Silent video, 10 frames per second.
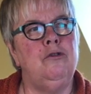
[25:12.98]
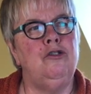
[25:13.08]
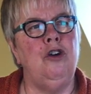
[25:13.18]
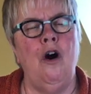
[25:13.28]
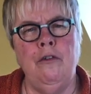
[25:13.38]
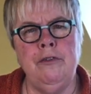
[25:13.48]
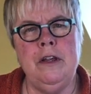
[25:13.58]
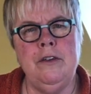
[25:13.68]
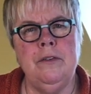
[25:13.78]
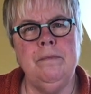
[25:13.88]

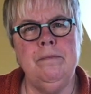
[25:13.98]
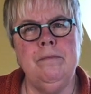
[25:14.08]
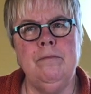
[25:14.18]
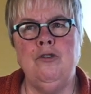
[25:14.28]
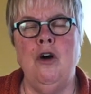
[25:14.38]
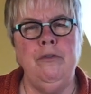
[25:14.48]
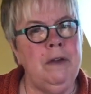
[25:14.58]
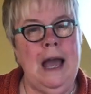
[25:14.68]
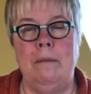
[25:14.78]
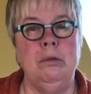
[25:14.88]
toffee
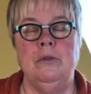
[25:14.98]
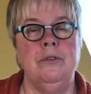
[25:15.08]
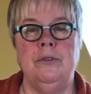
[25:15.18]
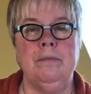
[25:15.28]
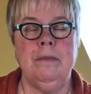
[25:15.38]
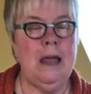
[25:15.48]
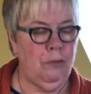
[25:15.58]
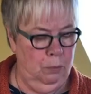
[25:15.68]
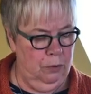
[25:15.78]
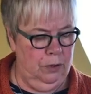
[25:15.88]
apples,
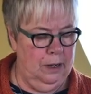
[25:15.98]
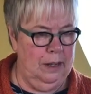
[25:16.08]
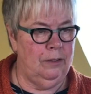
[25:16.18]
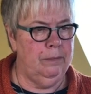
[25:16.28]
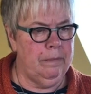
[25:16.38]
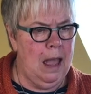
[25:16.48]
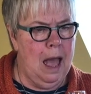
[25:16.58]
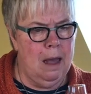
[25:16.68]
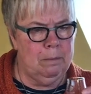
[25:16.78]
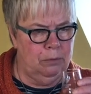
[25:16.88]
soft it is.
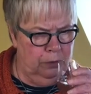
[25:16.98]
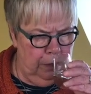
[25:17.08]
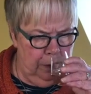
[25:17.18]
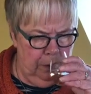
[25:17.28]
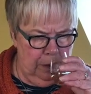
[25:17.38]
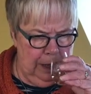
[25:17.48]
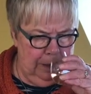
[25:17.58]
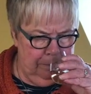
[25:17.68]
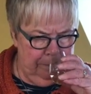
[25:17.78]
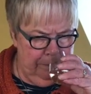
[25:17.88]

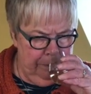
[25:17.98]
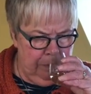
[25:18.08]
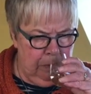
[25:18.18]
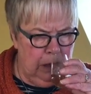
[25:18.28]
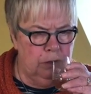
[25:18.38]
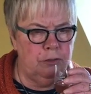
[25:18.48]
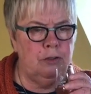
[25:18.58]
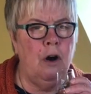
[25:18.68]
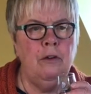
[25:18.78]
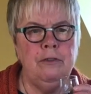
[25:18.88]
Absolutely.
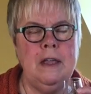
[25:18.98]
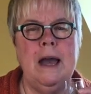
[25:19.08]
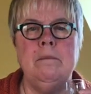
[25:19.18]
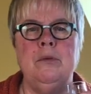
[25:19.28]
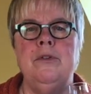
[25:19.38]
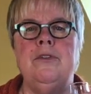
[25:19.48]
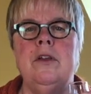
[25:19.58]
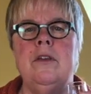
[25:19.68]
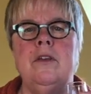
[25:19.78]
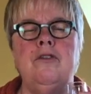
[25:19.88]
Toffee apples
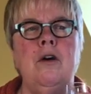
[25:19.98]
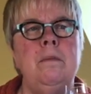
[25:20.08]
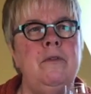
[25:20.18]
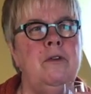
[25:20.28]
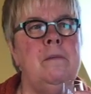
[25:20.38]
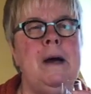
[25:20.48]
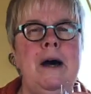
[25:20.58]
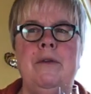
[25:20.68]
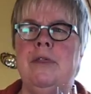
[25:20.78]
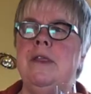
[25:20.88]
at the top of your
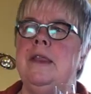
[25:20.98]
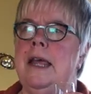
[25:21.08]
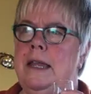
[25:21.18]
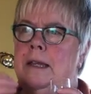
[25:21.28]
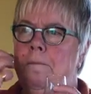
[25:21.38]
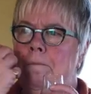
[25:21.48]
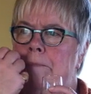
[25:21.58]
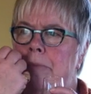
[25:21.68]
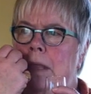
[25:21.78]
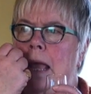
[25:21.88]
mouth, and then
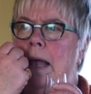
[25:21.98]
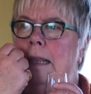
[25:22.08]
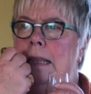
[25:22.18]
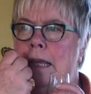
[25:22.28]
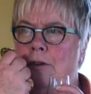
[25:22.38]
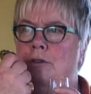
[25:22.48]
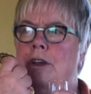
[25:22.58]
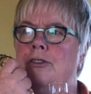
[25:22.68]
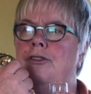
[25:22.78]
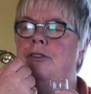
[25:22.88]

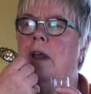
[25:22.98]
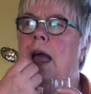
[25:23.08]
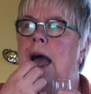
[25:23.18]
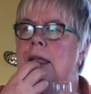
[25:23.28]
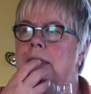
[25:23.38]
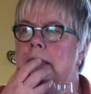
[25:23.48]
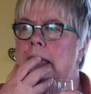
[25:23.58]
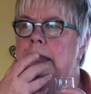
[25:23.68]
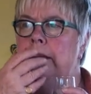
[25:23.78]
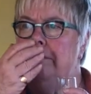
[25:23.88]
licorice, and
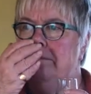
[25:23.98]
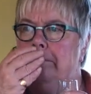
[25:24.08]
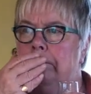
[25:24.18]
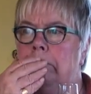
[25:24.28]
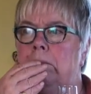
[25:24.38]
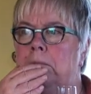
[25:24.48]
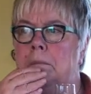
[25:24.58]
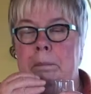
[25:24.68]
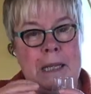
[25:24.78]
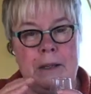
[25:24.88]
then
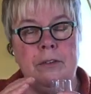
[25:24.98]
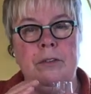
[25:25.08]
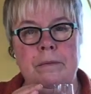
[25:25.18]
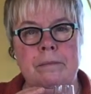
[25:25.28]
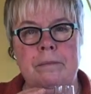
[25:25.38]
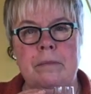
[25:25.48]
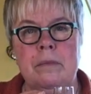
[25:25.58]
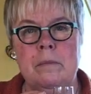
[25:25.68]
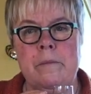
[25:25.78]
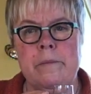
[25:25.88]
peat.
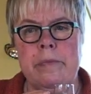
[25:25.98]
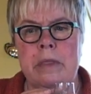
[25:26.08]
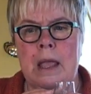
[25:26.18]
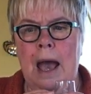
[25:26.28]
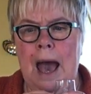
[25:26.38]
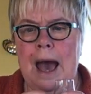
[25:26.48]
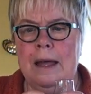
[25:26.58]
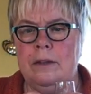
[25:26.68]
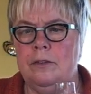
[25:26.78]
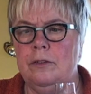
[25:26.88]

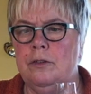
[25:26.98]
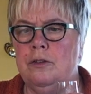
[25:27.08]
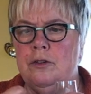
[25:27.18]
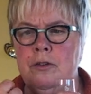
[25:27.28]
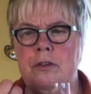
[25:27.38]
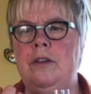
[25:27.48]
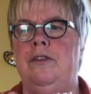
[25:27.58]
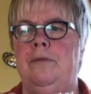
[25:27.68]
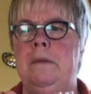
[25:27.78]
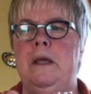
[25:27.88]
And
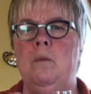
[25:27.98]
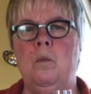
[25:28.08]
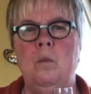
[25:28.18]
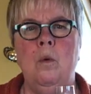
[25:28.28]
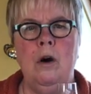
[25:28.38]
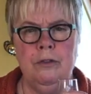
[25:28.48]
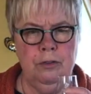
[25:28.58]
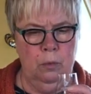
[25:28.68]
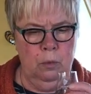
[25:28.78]
goodness me, what